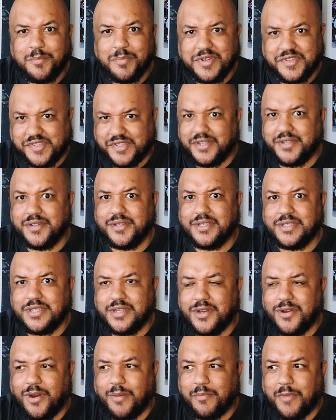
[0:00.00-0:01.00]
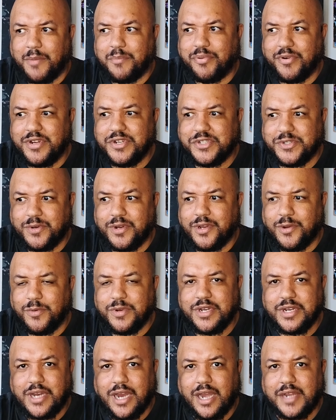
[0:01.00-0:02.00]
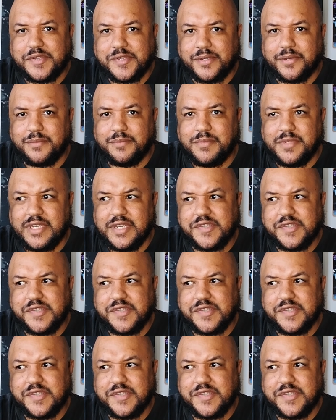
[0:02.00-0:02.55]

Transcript: but still, you know, I'm pretty sure it would have got some